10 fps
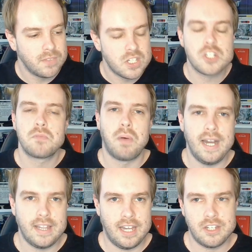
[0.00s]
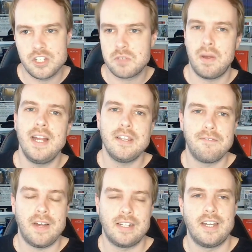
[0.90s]
despite the
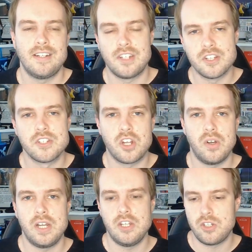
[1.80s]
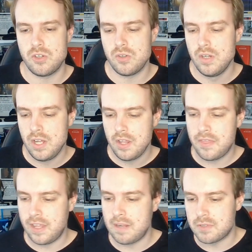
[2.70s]
fact that it does go into
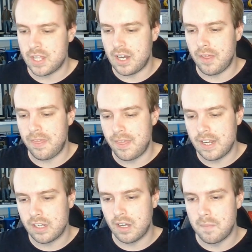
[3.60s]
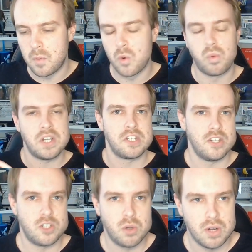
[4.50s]
themes that I think are more
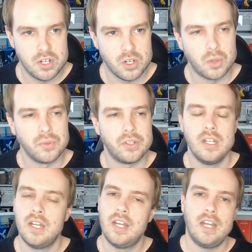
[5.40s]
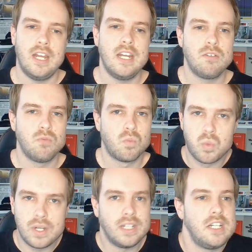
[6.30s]
resonant to an adult, it
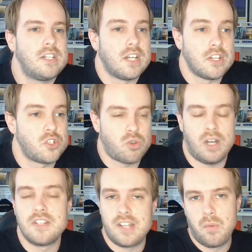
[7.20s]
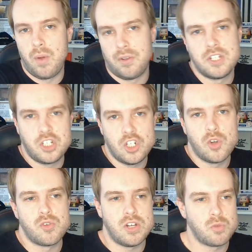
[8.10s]
really does translate well to
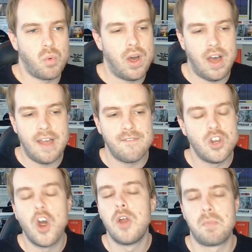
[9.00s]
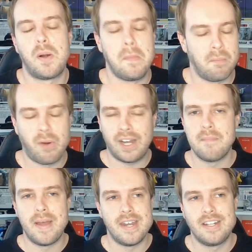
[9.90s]
children as well. I have no problem
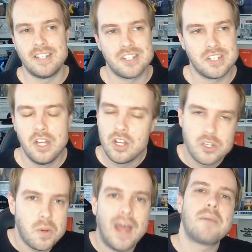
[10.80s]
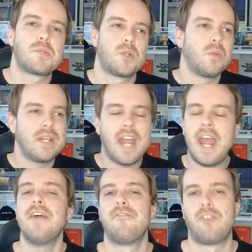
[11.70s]
recommending this to absolutely
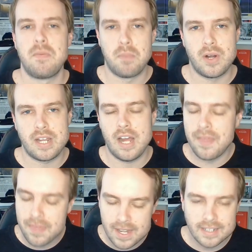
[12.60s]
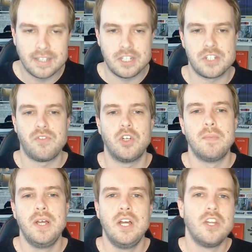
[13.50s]
everybody. I think that this film
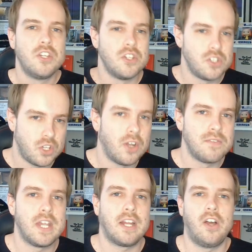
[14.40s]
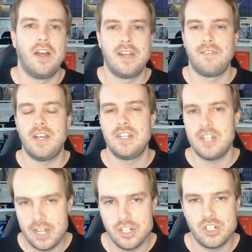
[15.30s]
deserves that kind of
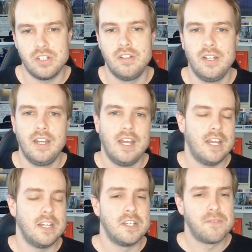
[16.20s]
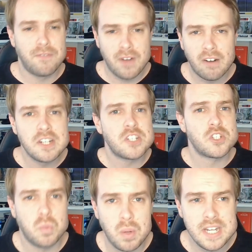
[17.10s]
attention. It is very
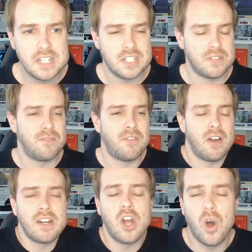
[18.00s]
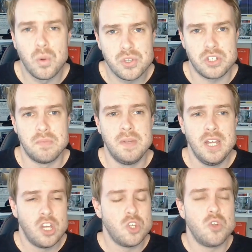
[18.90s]
sweet, it's very wholesome.
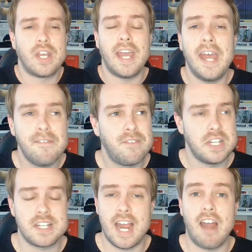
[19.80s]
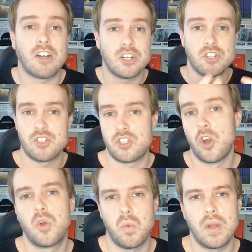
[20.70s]
You care for these characters
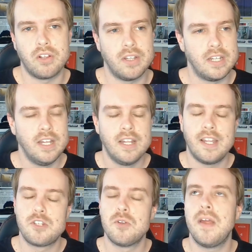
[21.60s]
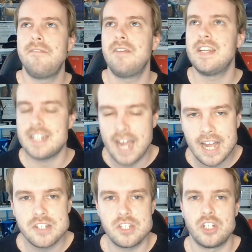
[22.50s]
so quickly. They do a
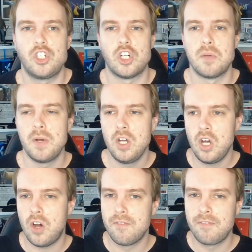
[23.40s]
fantastic job of